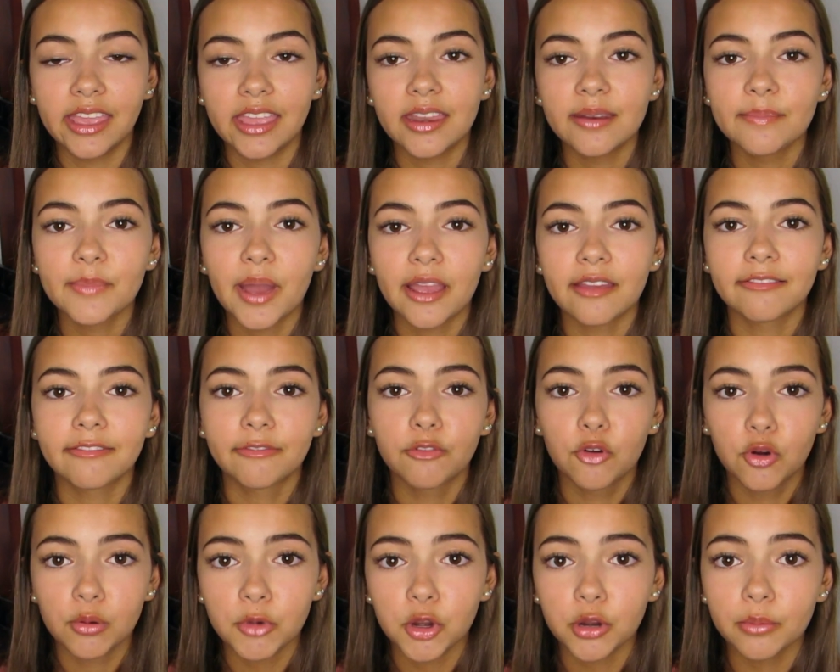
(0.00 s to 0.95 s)
in my
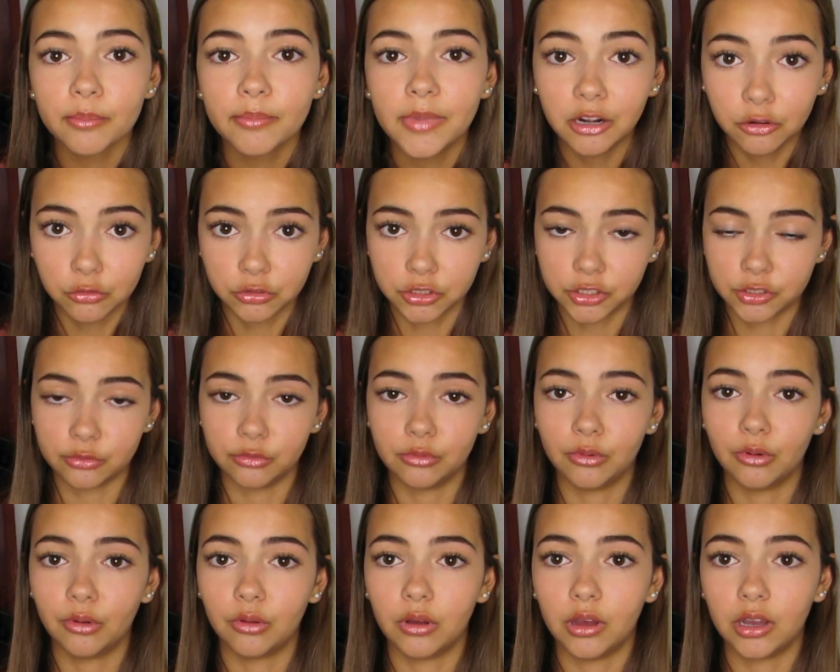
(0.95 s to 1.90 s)
former middle
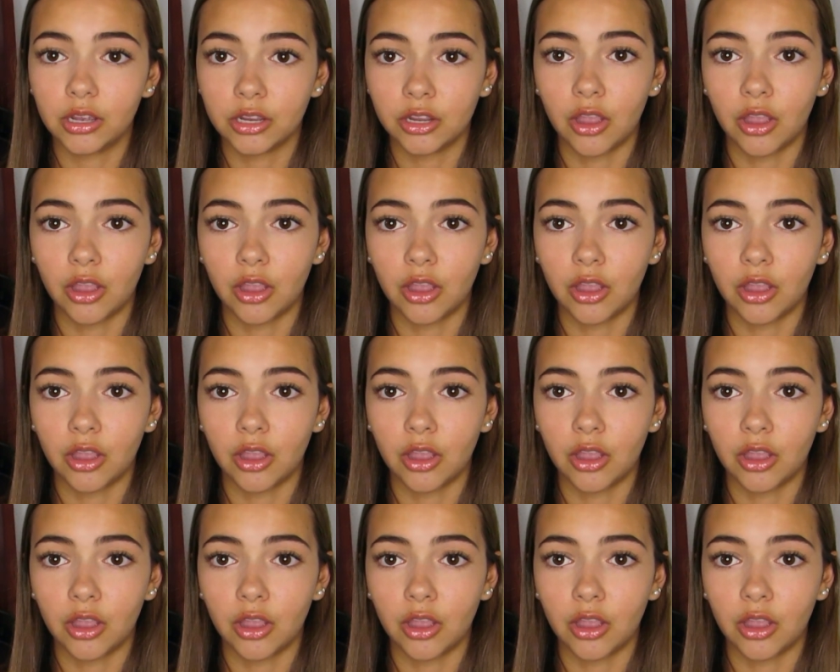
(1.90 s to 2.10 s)
school